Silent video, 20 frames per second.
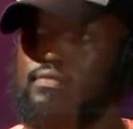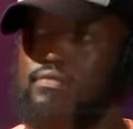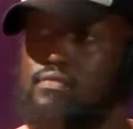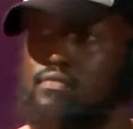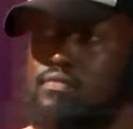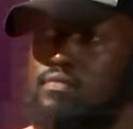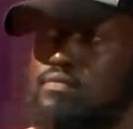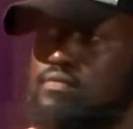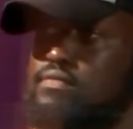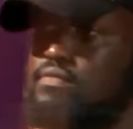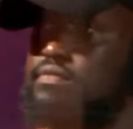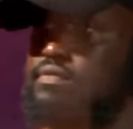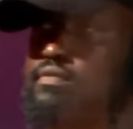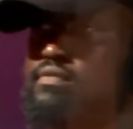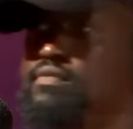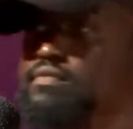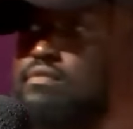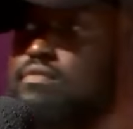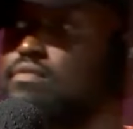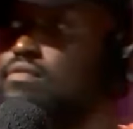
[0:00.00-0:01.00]

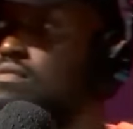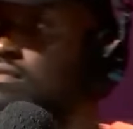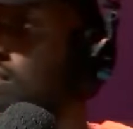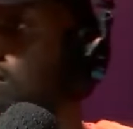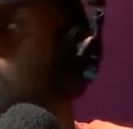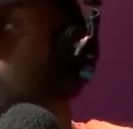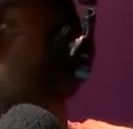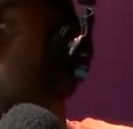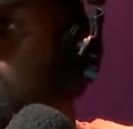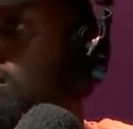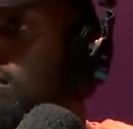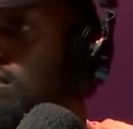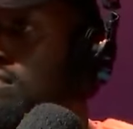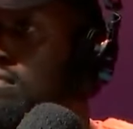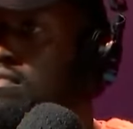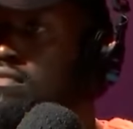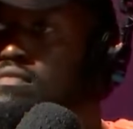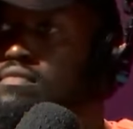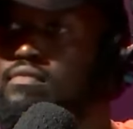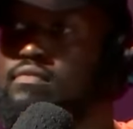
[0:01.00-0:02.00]

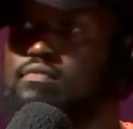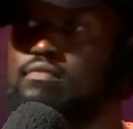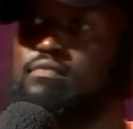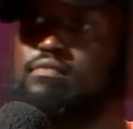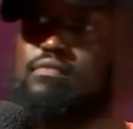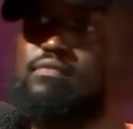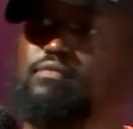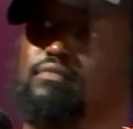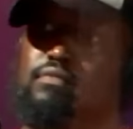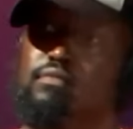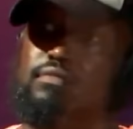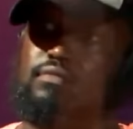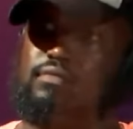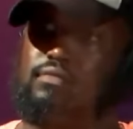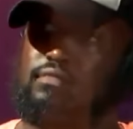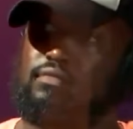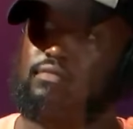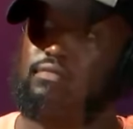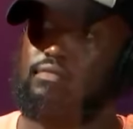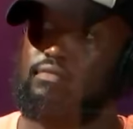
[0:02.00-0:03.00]

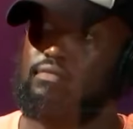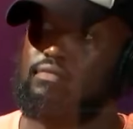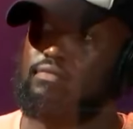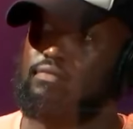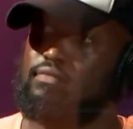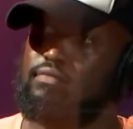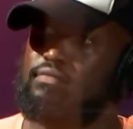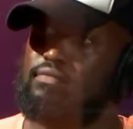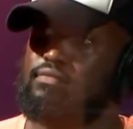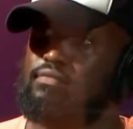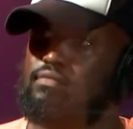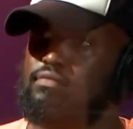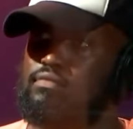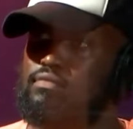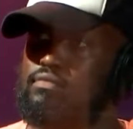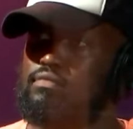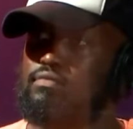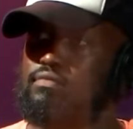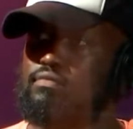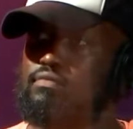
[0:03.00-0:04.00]

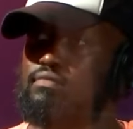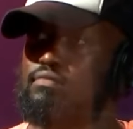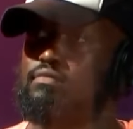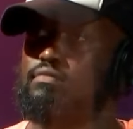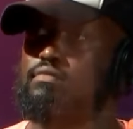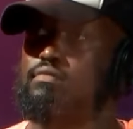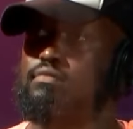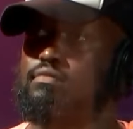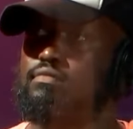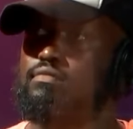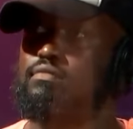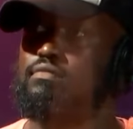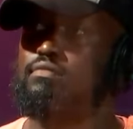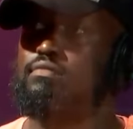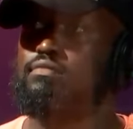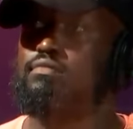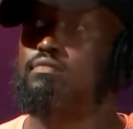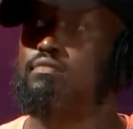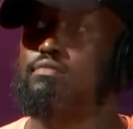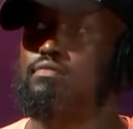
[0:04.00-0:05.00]

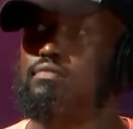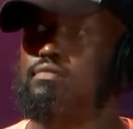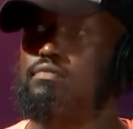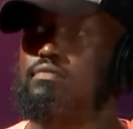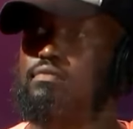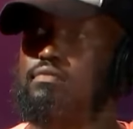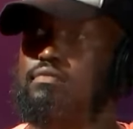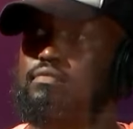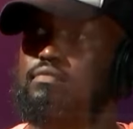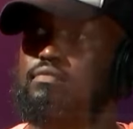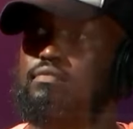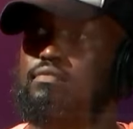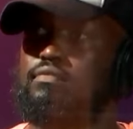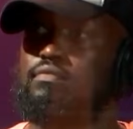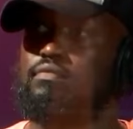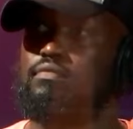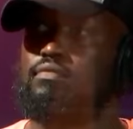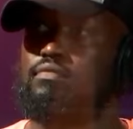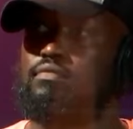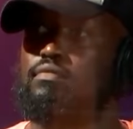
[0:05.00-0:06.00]

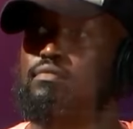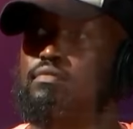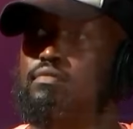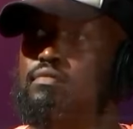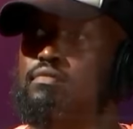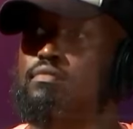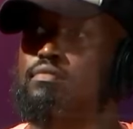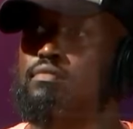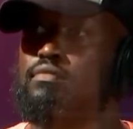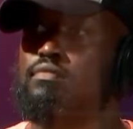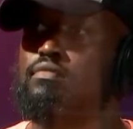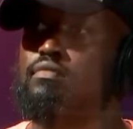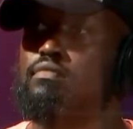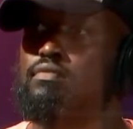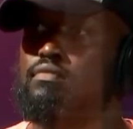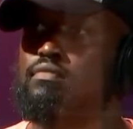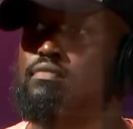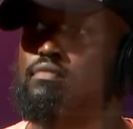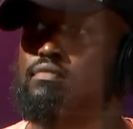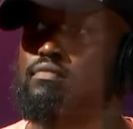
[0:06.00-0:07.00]

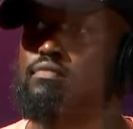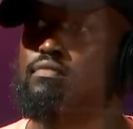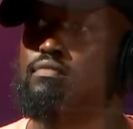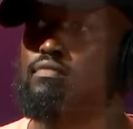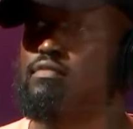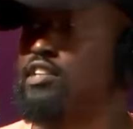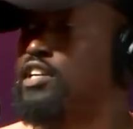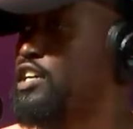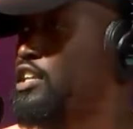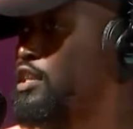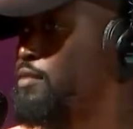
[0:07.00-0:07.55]
[no speech]